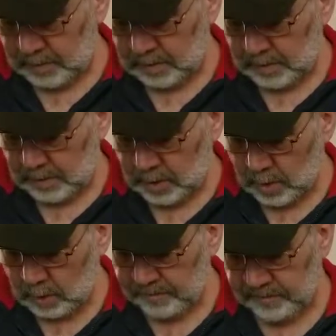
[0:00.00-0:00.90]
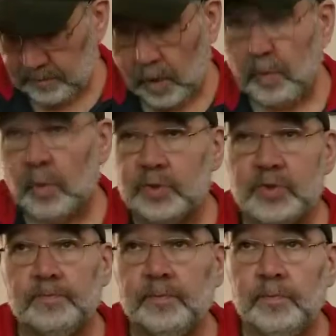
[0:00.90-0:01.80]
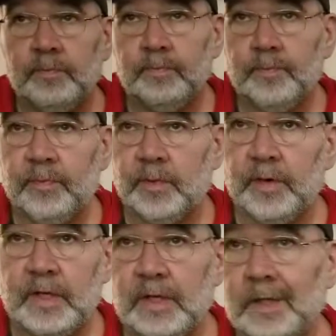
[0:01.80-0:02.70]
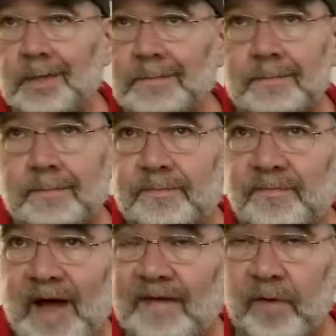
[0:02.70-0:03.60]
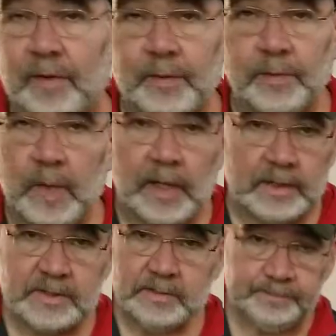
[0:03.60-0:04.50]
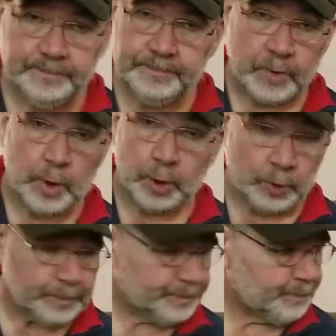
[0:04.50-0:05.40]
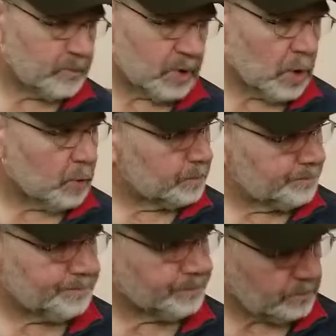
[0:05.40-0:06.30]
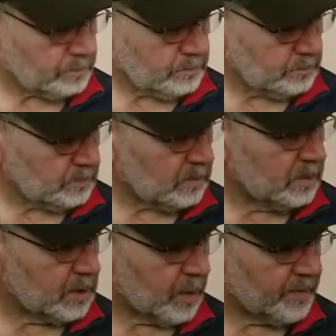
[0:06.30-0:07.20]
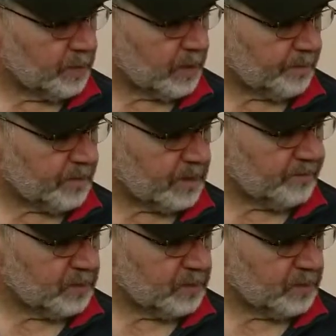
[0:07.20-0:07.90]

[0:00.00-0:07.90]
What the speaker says: you know, almost $3,500 new. So, you know, I threw it up there for